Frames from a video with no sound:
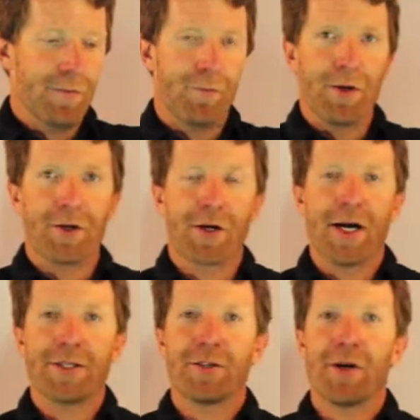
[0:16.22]
When your
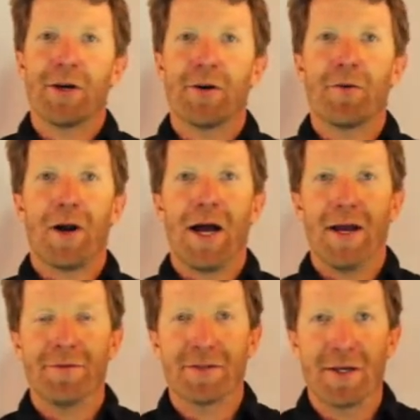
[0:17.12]
concentrator
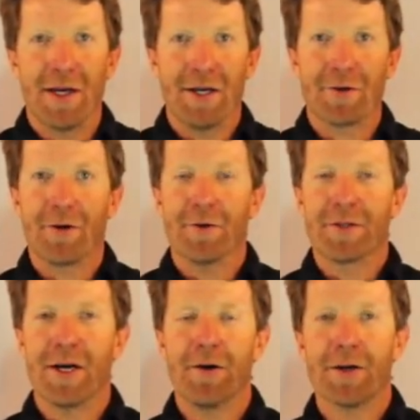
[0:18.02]
arrives at your
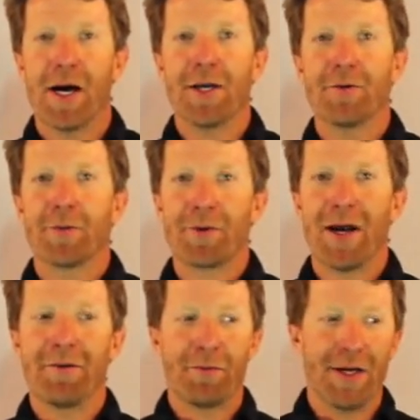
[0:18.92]
hotel, condo, or
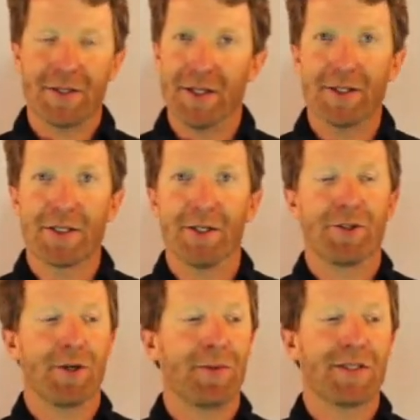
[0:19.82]
private residence, it
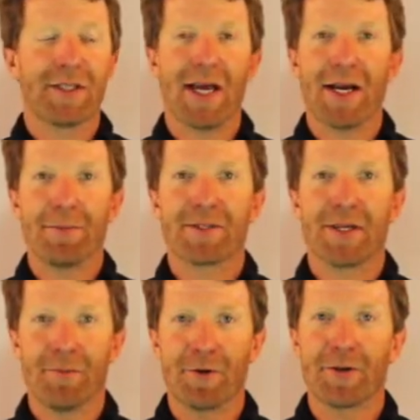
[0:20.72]
should be set up
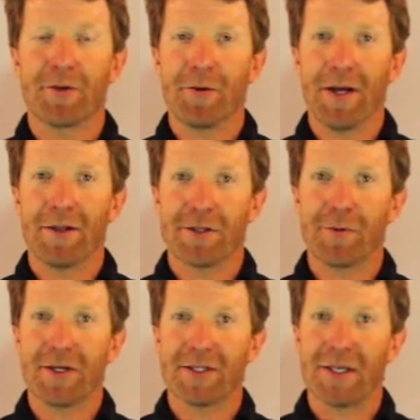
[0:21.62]
similar to the way this
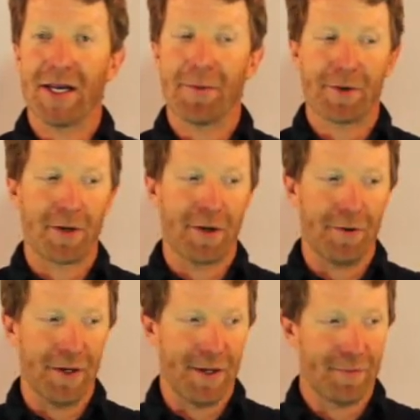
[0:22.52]
one is set up
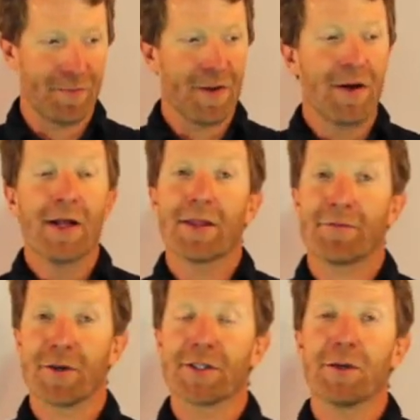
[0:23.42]
currently. The
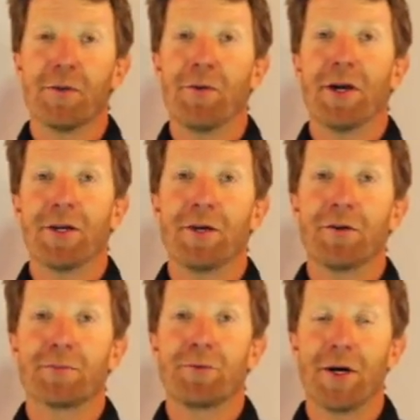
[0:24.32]
first thing we want to
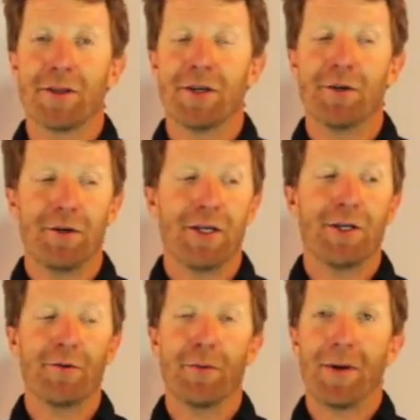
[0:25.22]
do is plug the unit
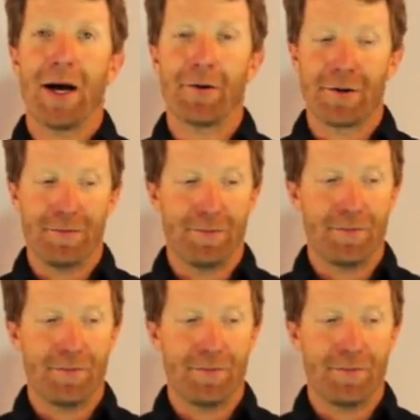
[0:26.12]
into a power